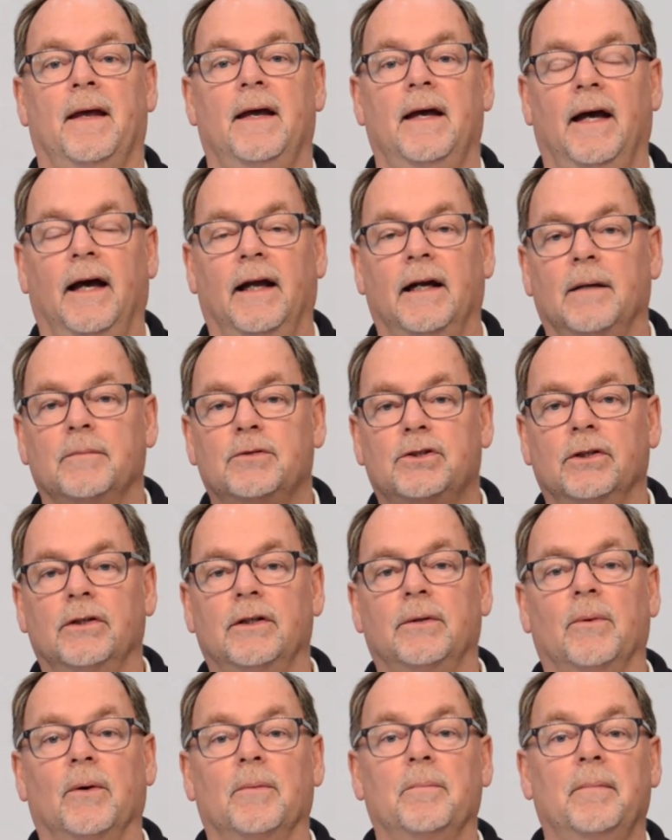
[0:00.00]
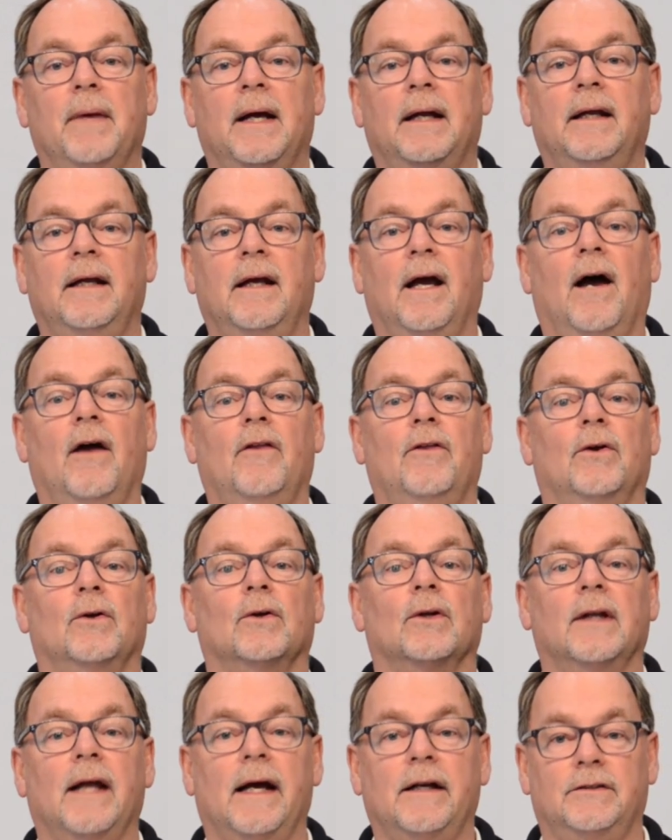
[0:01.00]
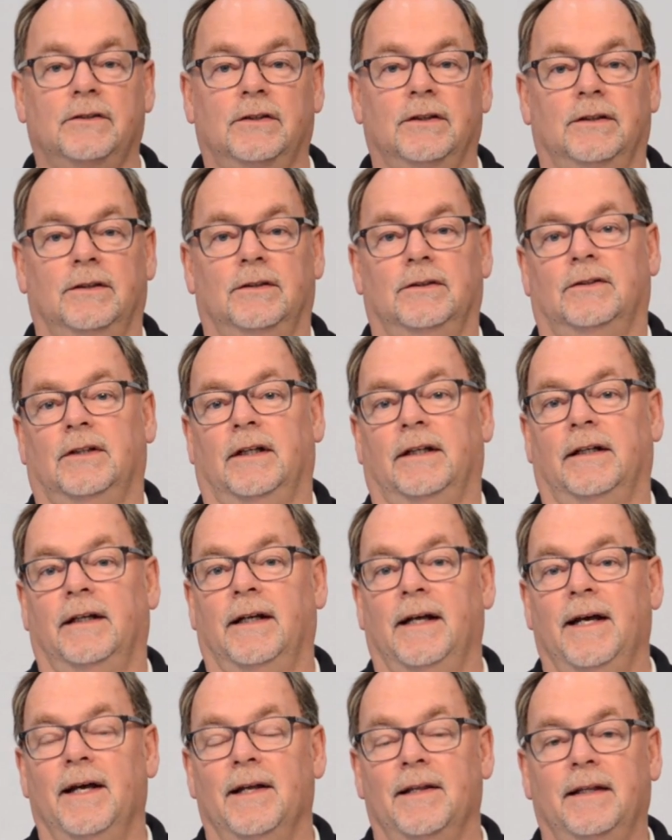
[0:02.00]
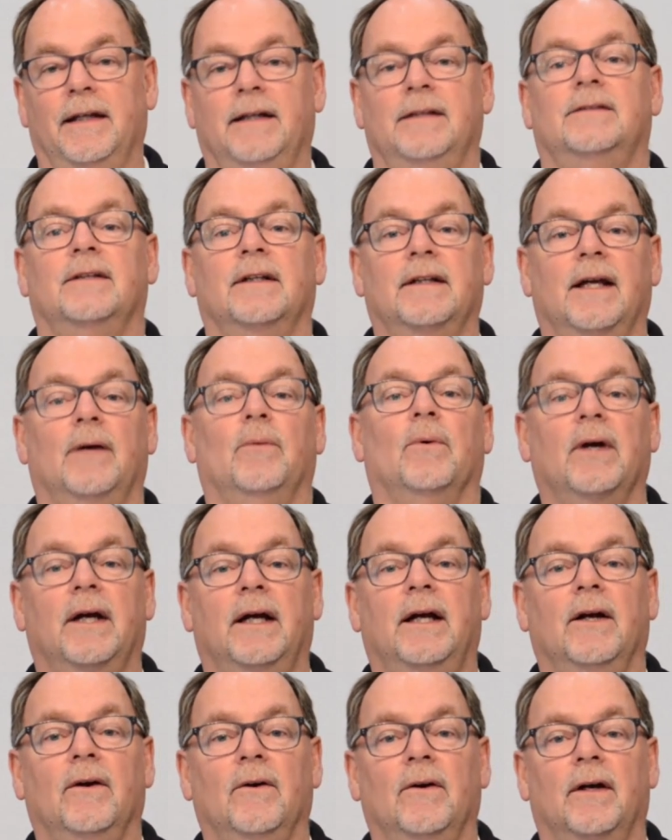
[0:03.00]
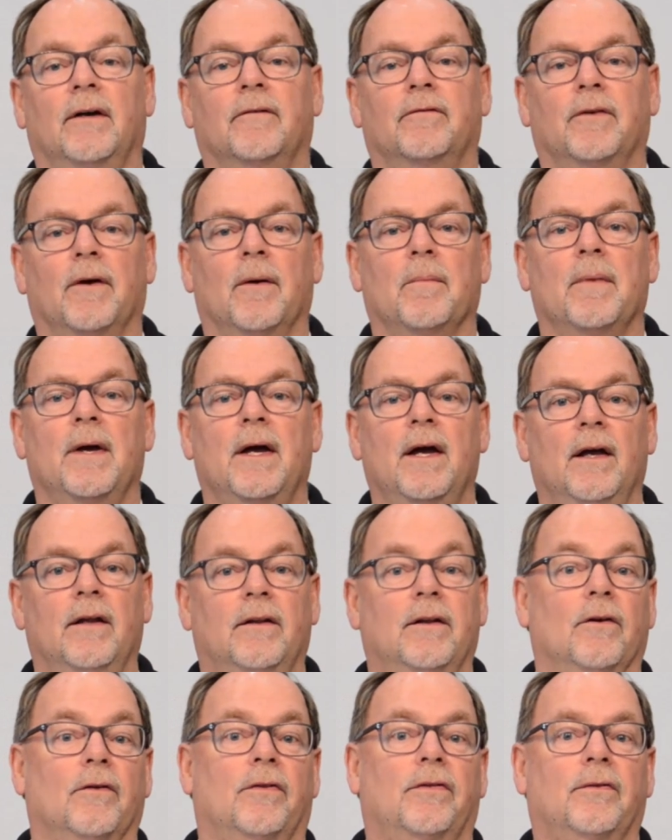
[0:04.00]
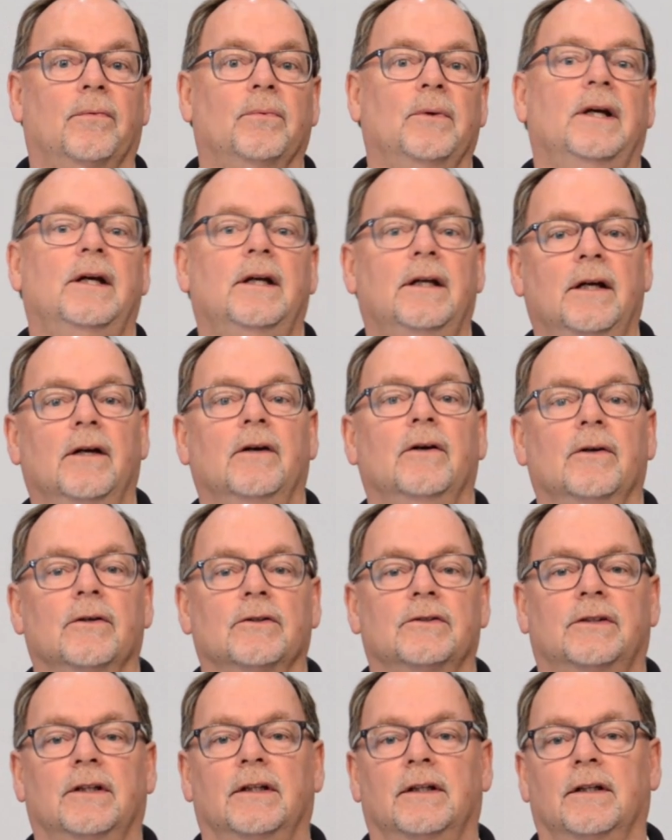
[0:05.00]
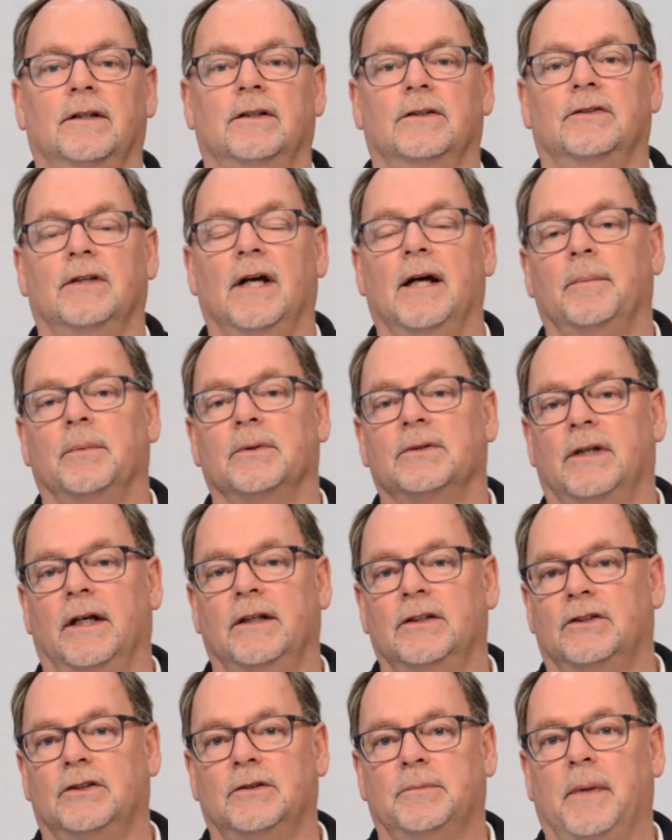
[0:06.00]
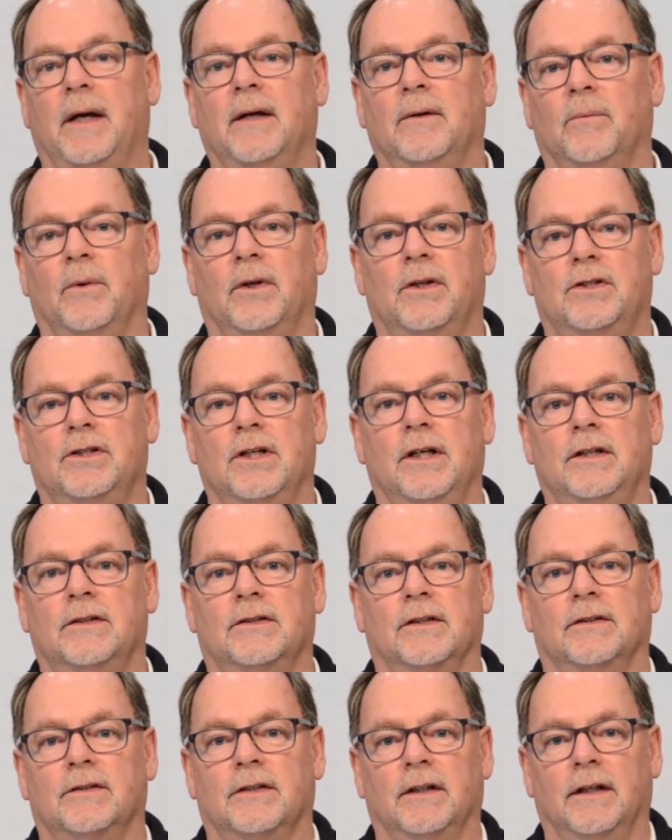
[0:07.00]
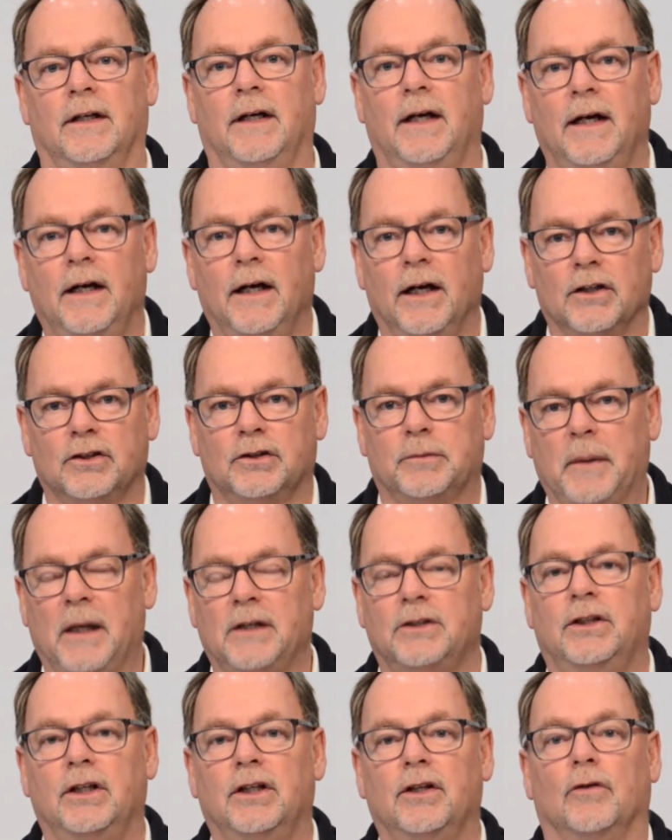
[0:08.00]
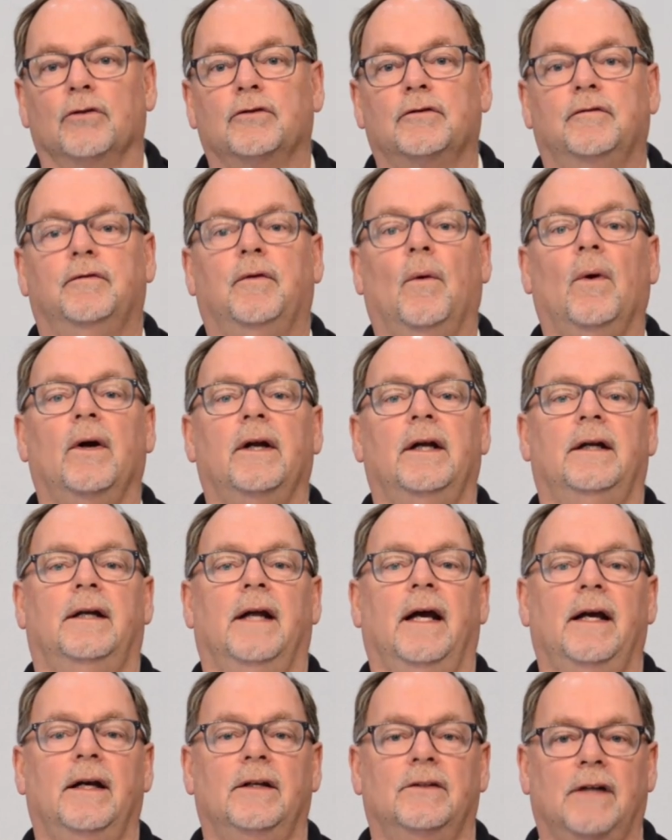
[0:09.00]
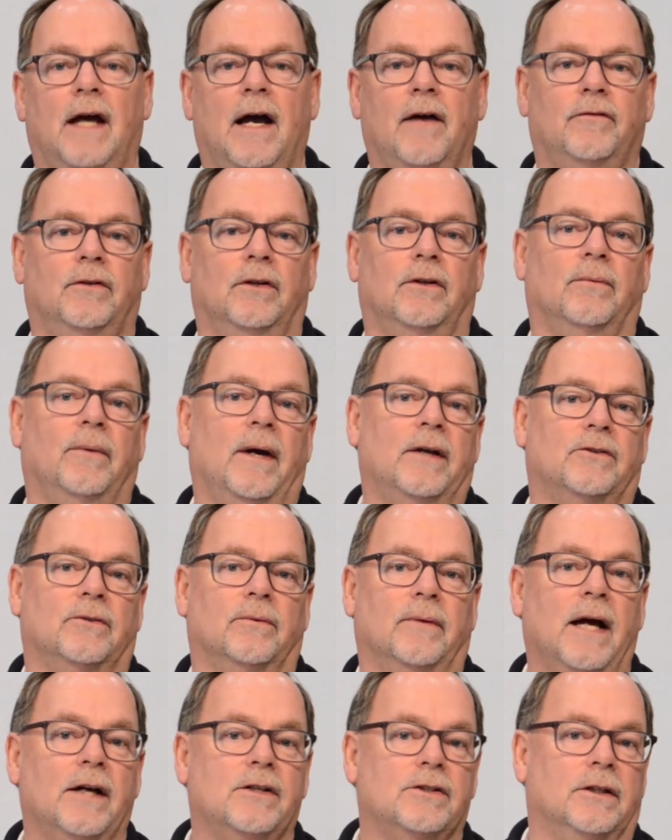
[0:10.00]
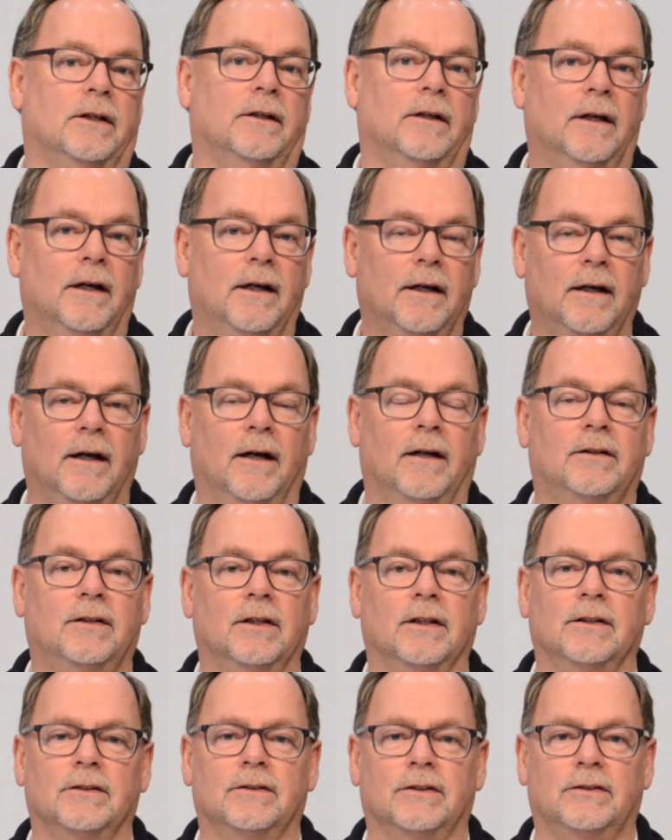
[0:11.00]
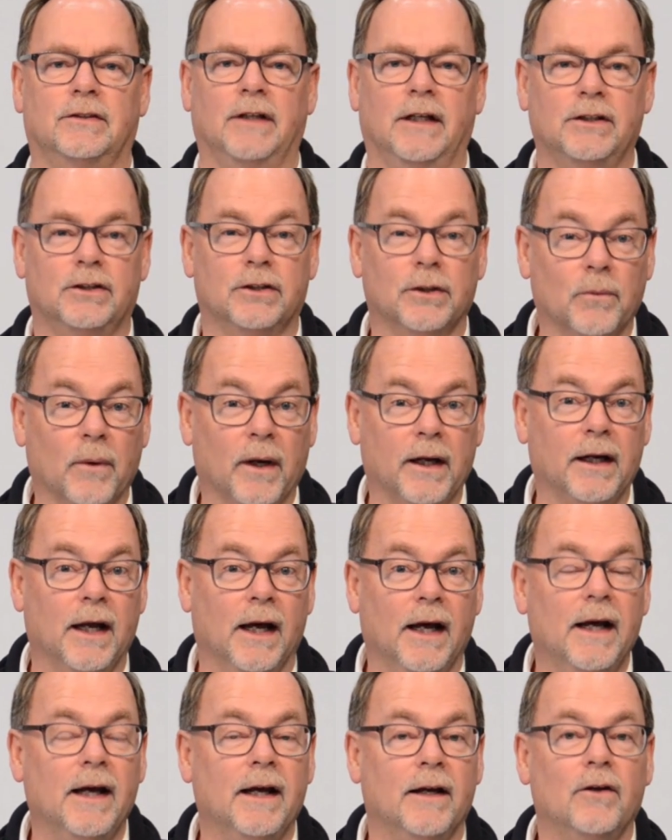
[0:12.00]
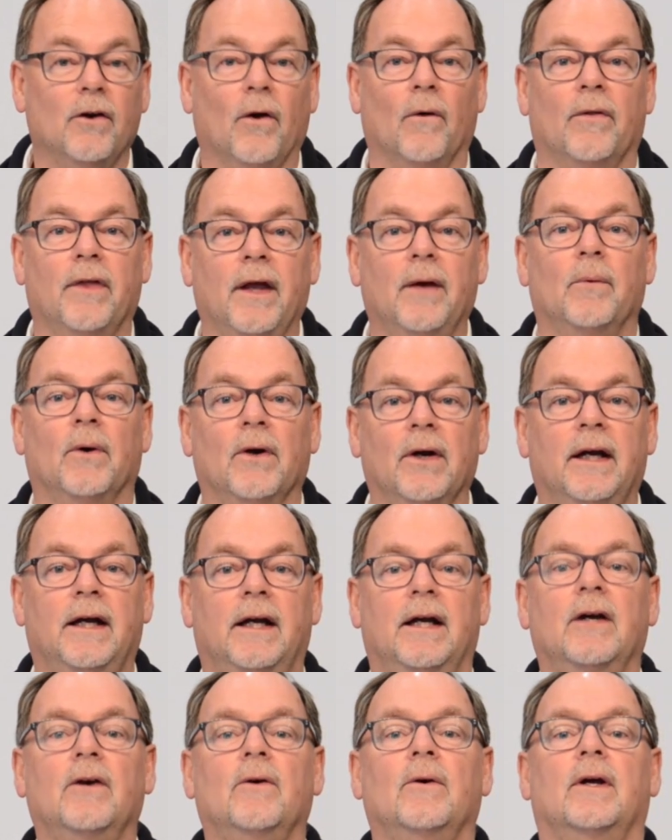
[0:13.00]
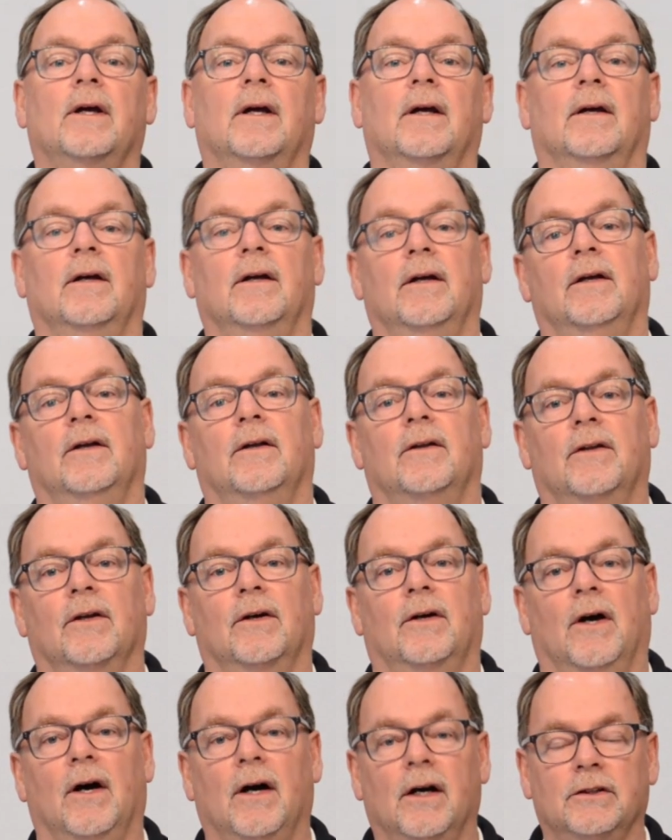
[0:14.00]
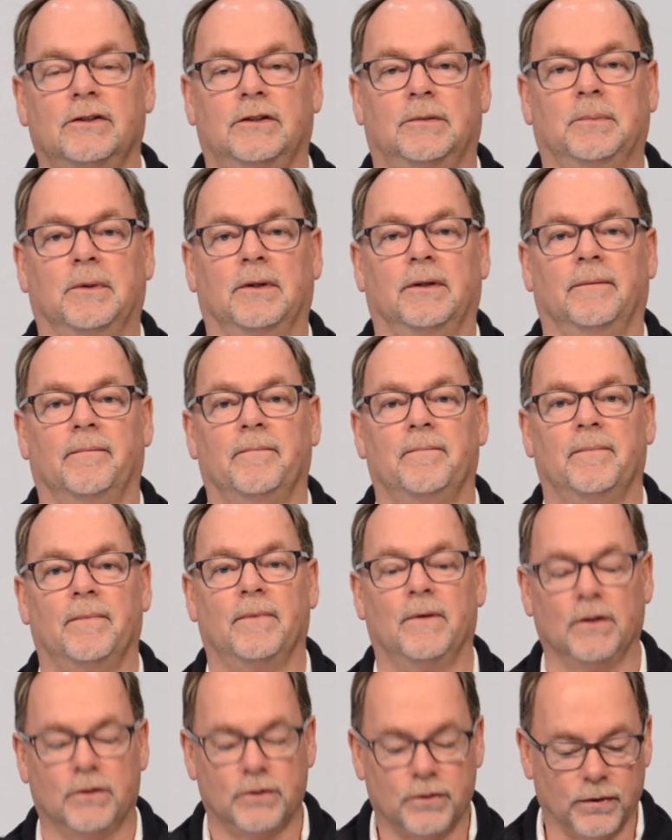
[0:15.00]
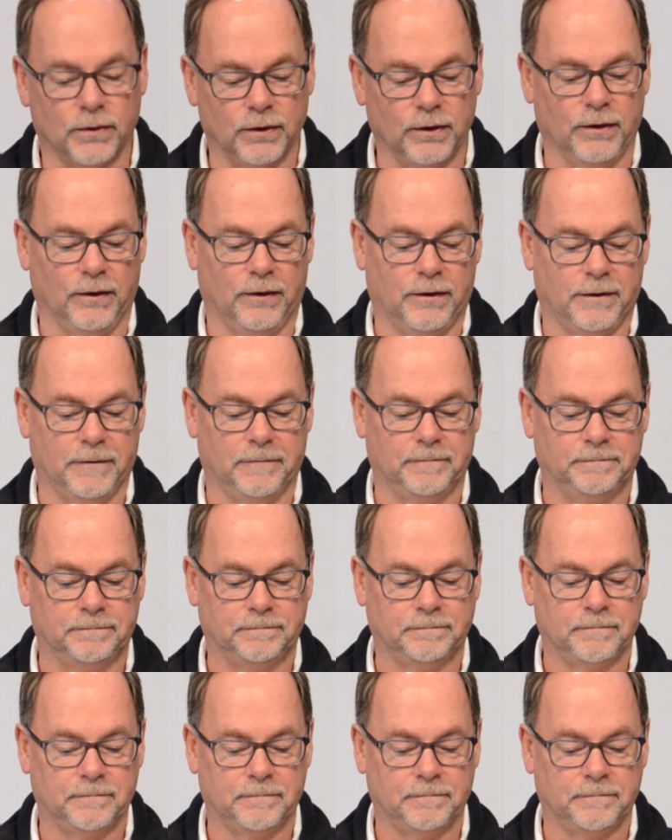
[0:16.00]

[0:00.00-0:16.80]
And I'm sure there were many other lessons and things that they were hearing from their three years that the disciples had spent with Jesus, and especially in those 40 days after the resurrection until his ascension, when you know they were hearing the gospel, the truth.